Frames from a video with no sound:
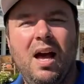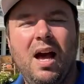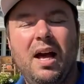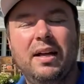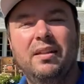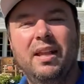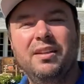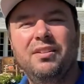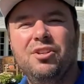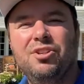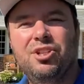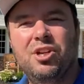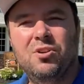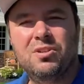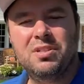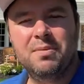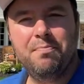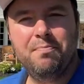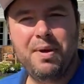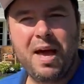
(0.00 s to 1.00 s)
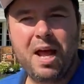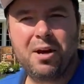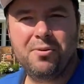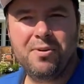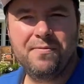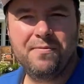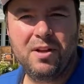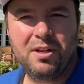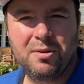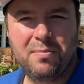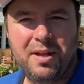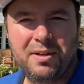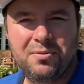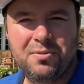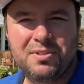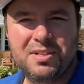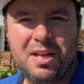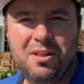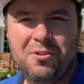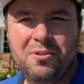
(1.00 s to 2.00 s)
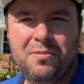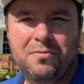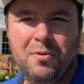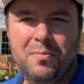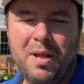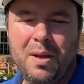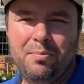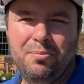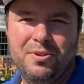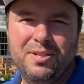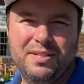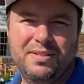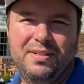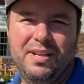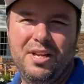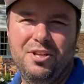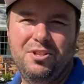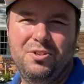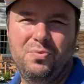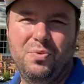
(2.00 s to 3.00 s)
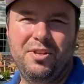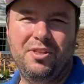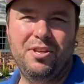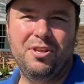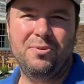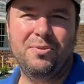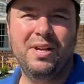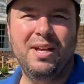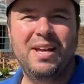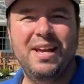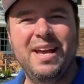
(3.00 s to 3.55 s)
I'd like to share some battery fundamentals I learned from that presentation with you